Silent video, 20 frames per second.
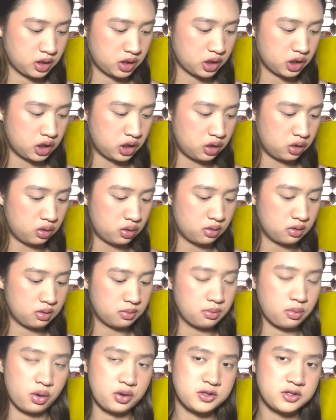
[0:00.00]
Cute.
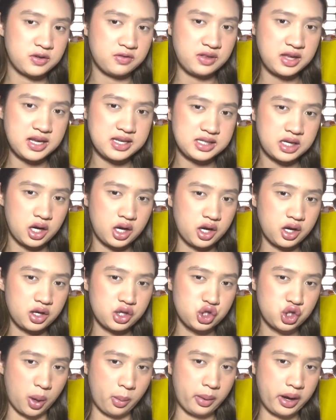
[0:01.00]
Most of these are
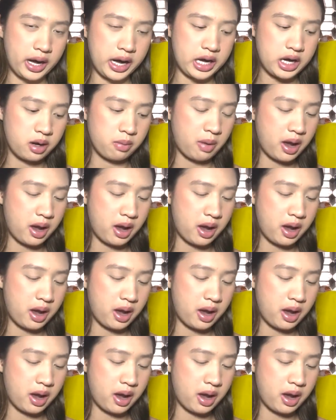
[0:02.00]
dominated